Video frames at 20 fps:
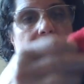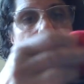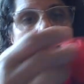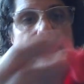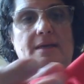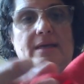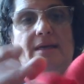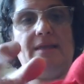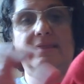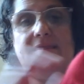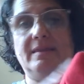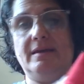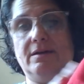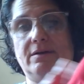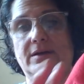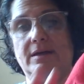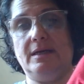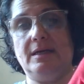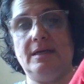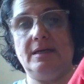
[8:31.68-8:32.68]
And there
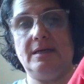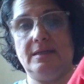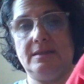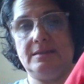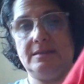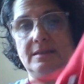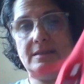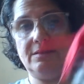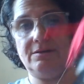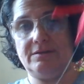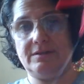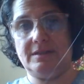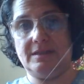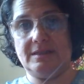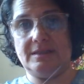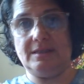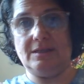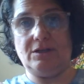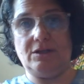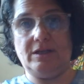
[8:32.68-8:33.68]
he is, and there's his
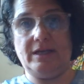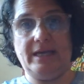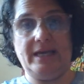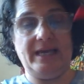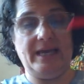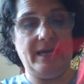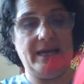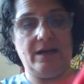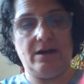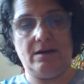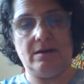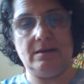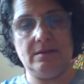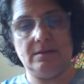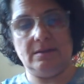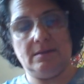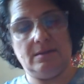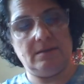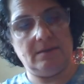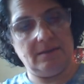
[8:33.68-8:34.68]
little hair.
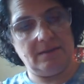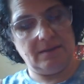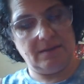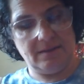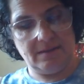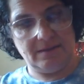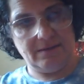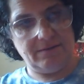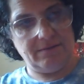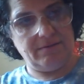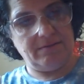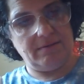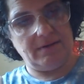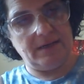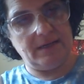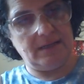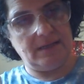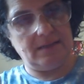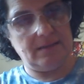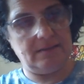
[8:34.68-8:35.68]

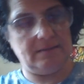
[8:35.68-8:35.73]
Right?